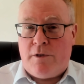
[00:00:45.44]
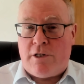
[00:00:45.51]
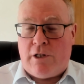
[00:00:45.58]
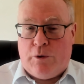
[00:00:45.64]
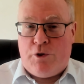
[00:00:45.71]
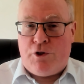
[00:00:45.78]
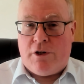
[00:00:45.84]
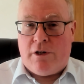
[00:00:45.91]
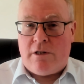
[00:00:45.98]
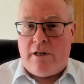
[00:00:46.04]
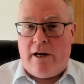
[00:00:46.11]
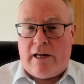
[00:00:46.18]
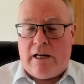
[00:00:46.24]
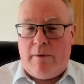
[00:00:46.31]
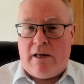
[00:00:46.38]
solutions
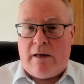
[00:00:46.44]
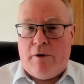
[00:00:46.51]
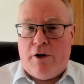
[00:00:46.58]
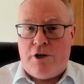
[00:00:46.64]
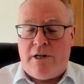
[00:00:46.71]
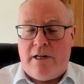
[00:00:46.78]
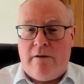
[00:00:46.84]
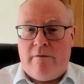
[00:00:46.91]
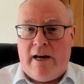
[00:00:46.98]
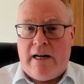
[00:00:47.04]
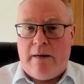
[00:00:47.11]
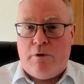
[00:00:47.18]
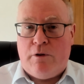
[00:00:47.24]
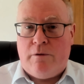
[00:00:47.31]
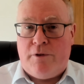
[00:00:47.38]
that are going to be commercially
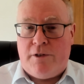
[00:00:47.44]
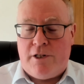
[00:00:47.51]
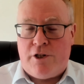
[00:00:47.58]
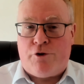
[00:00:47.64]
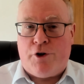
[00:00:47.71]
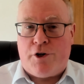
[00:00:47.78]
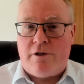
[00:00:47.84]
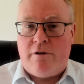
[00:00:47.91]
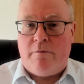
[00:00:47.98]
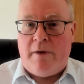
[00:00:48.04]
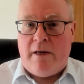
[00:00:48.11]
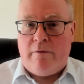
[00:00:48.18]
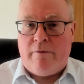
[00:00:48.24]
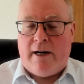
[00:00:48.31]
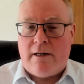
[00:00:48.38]
available for destruction of
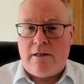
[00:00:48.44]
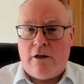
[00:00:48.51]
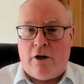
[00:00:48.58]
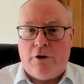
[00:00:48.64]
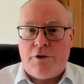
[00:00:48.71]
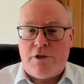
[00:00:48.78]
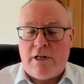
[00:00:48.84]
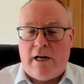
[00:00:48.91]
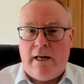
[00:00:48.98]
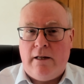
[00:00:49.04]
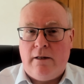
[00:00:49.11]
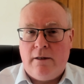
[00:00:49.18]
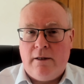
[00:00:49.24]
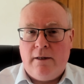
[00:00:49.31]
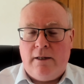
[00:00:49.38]
P FAS on site.